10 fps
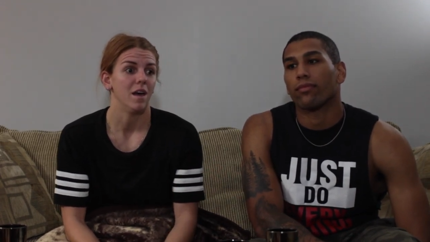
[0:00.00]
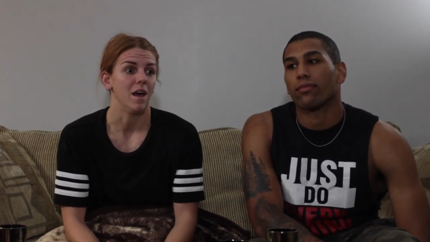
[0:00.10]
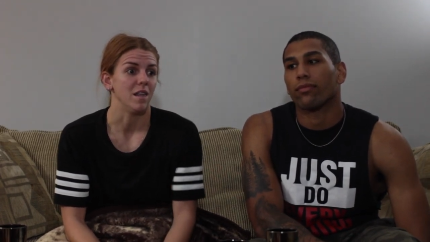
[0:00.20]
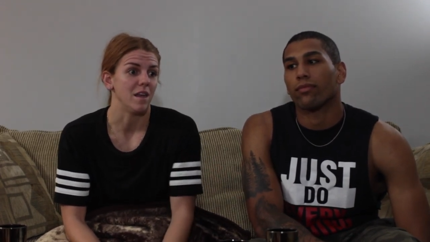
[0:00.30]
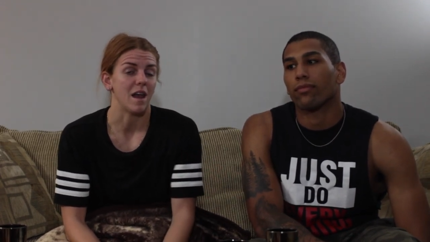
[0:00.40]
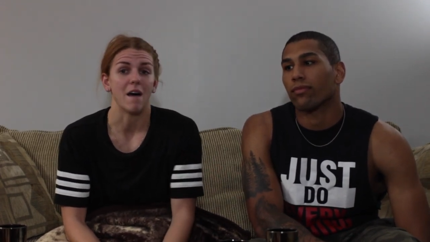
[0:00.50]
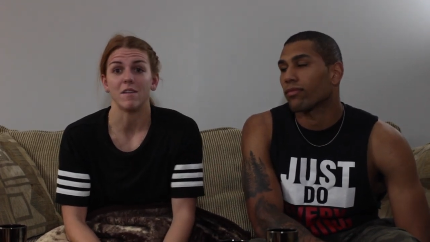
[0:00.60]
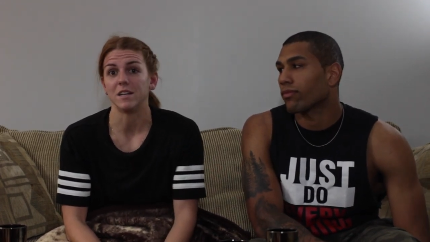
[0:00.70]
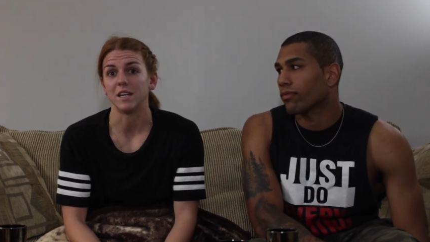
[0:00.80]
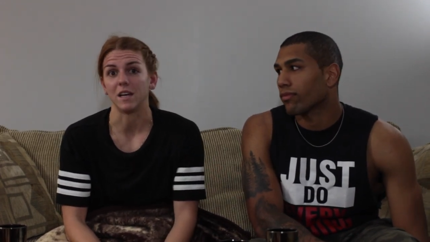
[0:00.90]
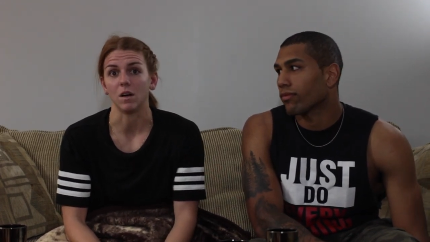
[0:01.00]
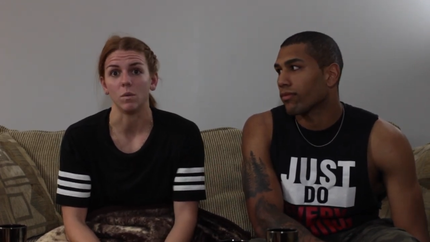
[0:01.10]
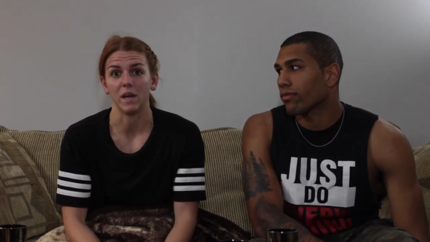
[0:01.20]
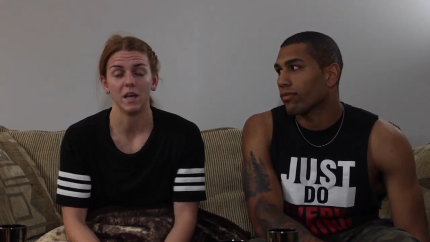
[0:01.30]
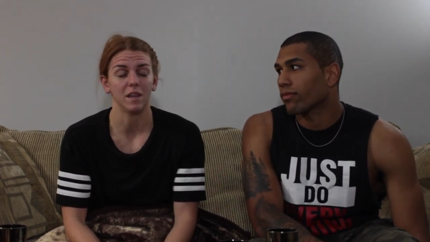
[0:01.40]
Speaker 1: and then have that taken
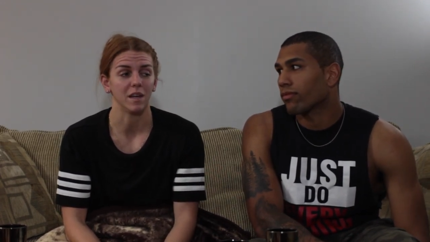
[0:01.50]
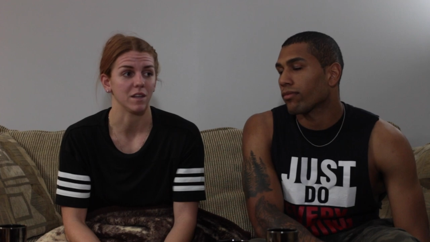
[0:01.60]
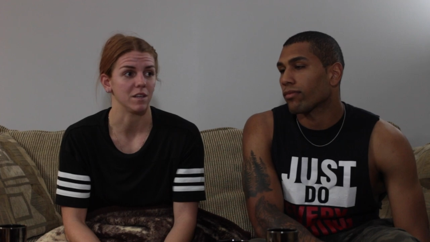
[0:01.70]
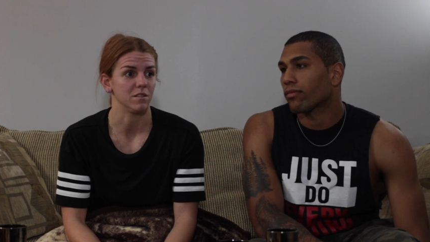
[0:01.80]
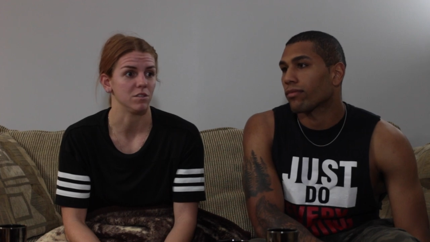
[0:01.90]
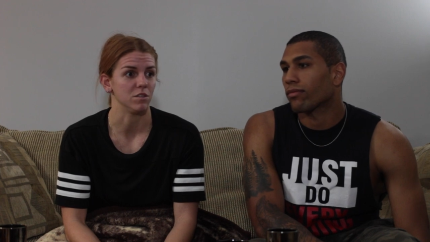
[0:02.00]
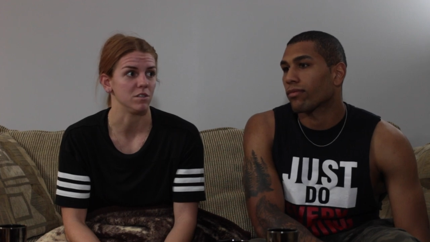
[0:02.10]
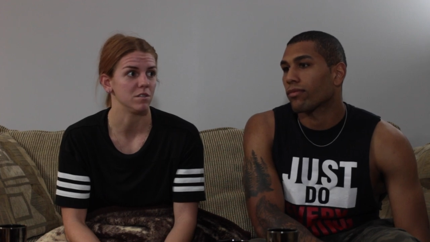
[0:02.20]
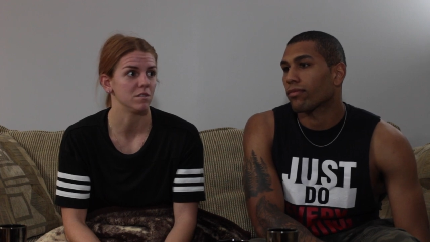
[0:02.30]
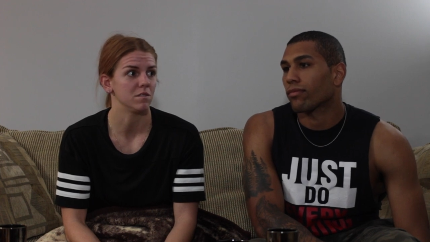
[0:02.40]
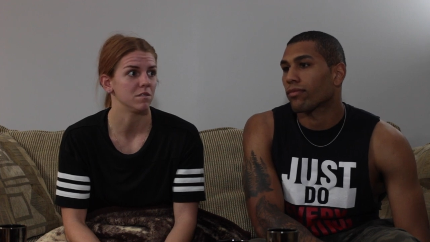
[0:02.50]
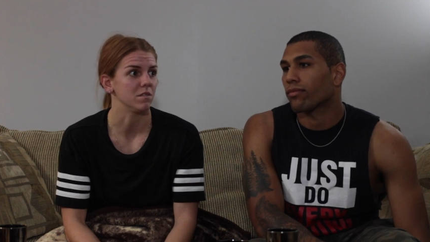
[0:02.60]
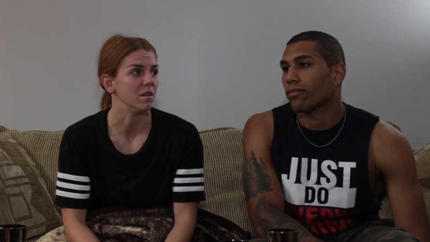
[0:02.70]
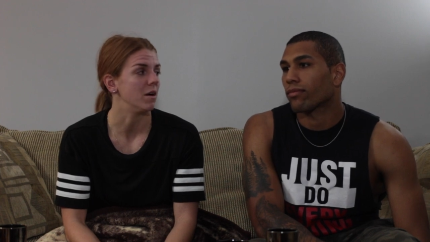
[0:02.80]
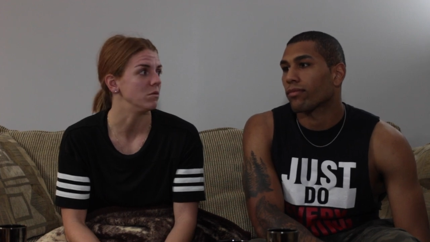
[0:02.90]
away, like that's just
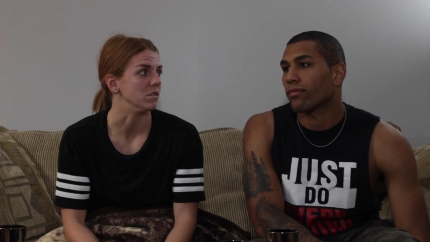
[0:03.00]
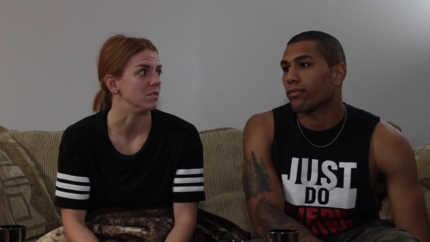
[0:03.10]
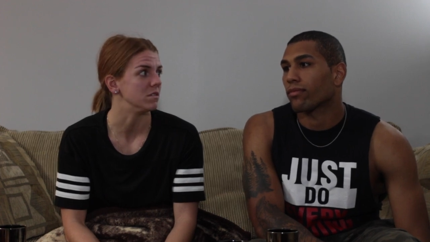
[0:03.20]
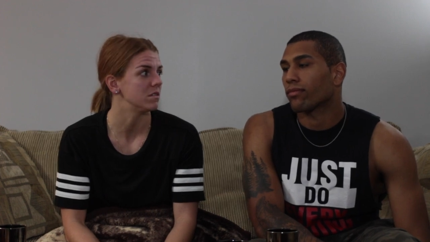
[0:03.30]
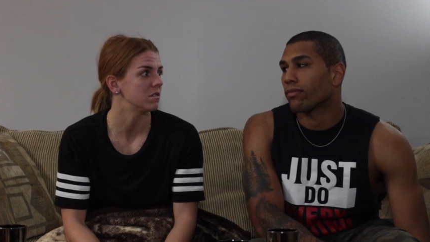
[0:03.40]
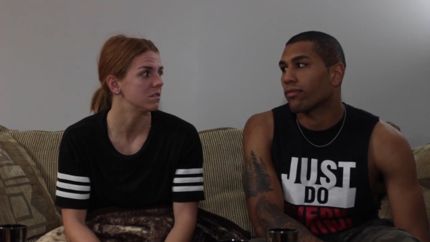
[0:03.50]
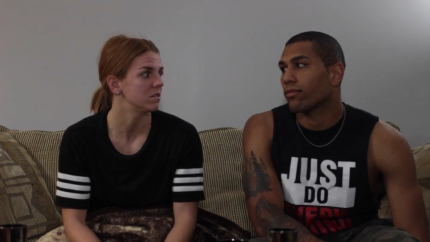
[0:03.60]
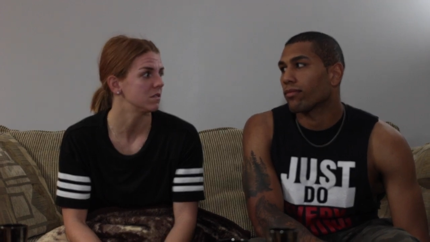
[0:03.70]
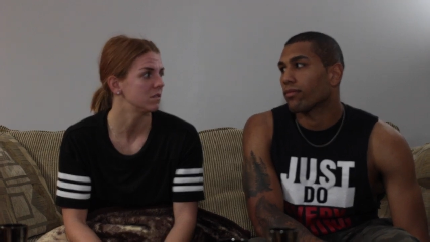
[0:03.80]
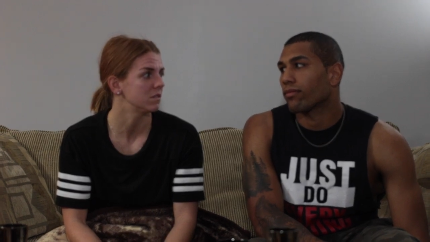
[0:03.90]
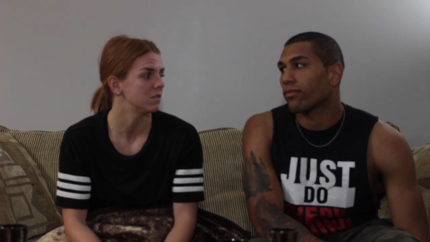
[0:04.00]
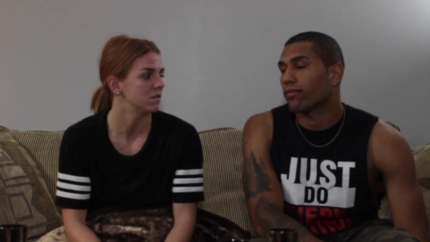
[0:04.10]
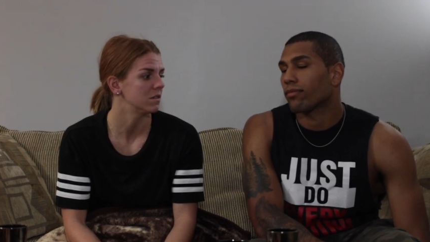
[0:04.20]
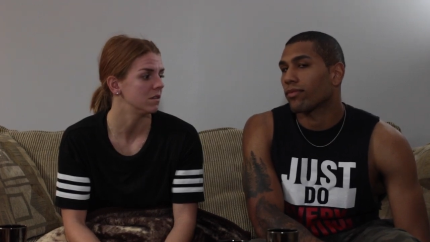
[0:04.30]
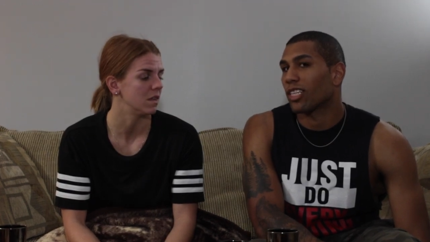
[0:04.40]
that was
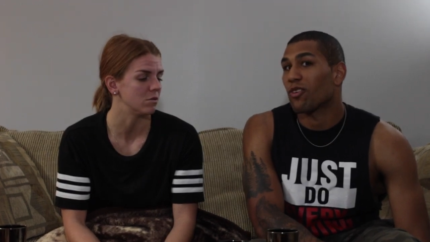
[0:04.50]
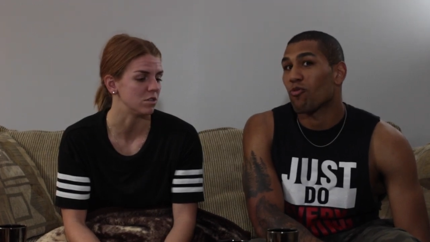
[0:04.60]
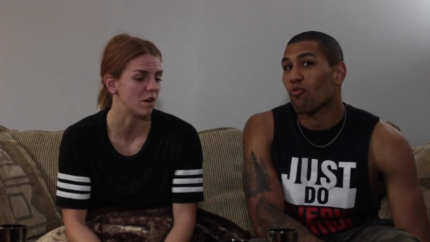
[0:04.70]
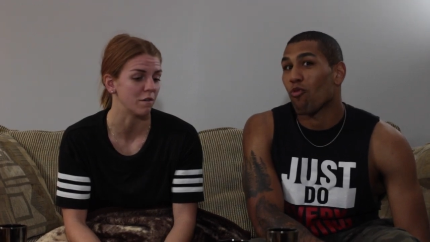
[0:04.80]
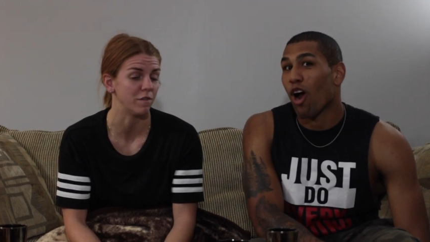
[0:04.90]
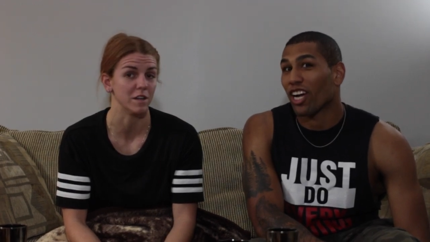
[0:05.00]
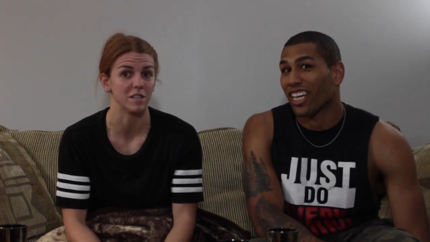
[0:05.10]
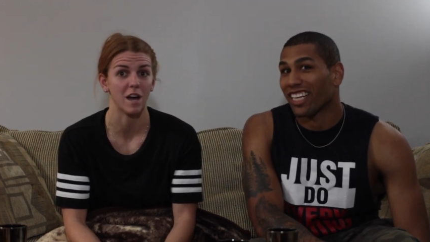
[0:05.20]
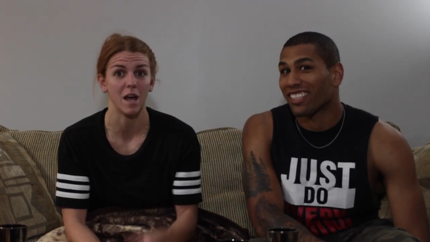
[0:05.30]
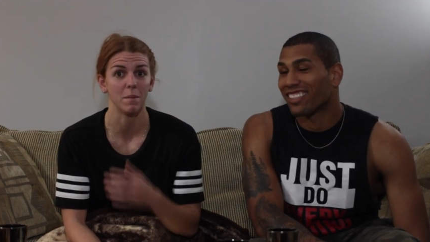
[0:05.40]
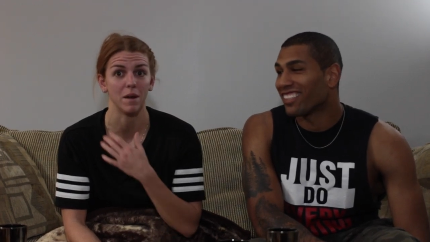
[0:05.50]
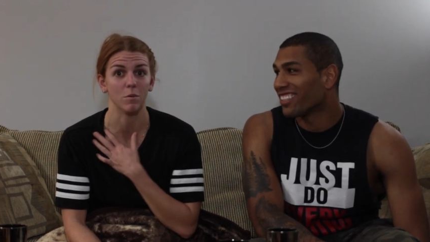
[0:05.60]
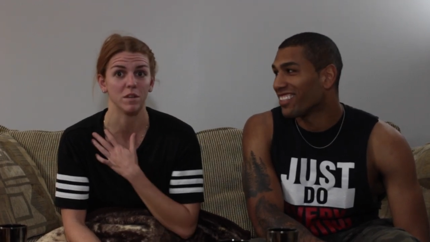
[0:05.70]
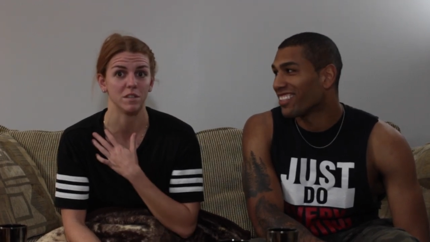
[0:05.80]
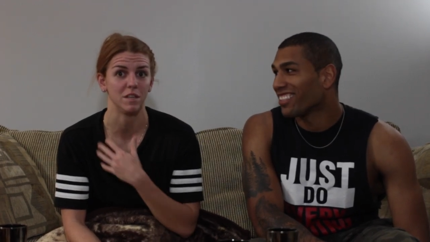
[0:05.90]
that was not a fun time, and it
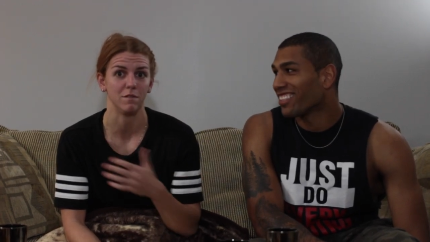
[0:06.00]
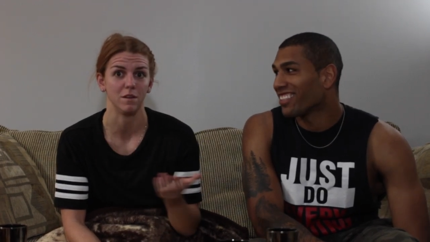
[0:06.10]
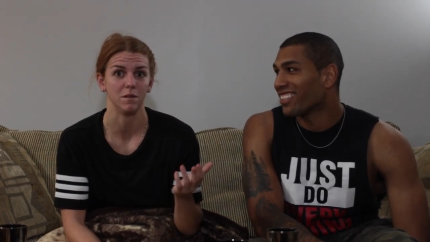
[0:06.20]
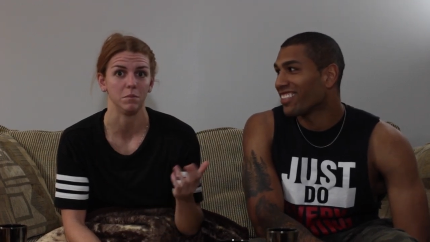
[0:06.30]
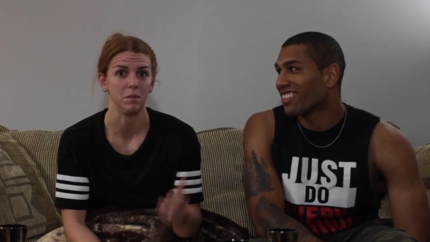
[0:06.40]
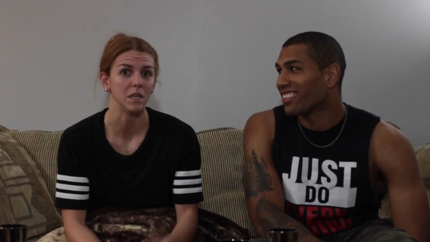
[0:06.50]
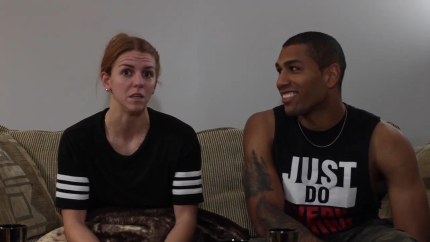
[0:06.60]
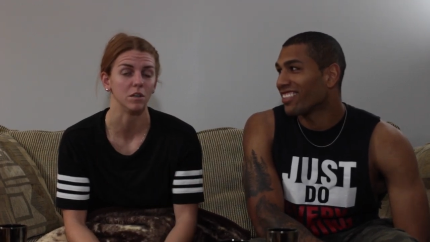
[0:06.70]
wasn't even me.